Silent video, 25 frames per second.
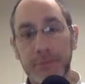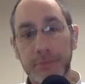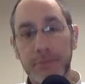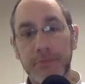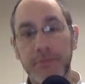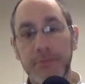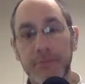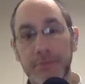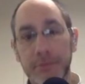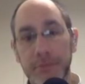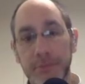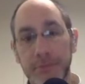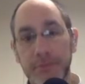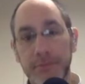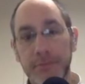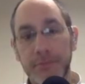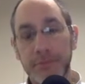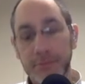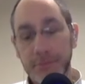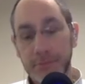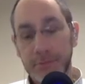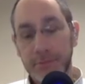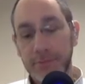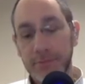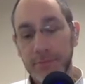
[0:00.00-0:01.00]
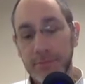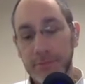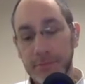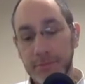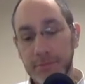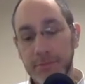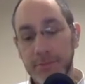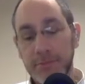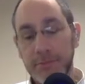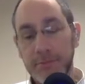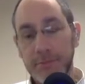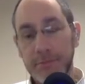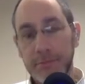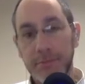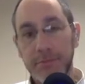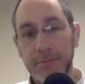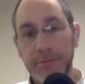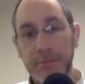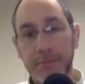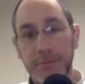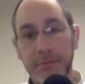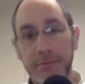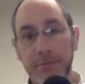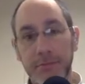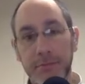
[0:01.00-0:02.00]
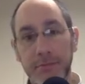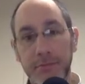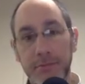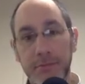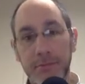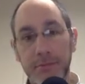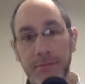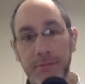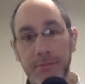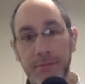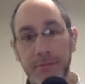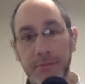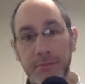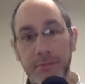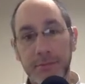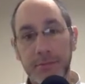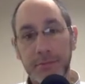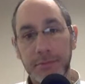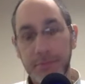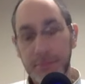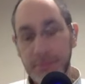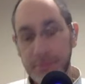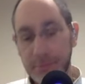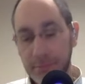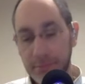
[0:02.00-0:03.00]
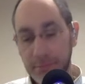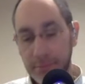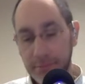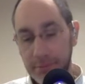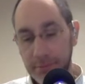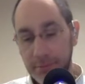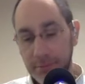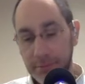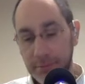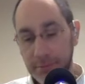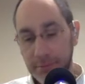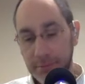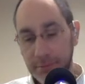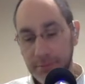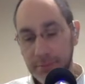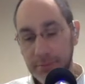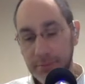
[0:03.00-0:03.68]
This person isn't speaking.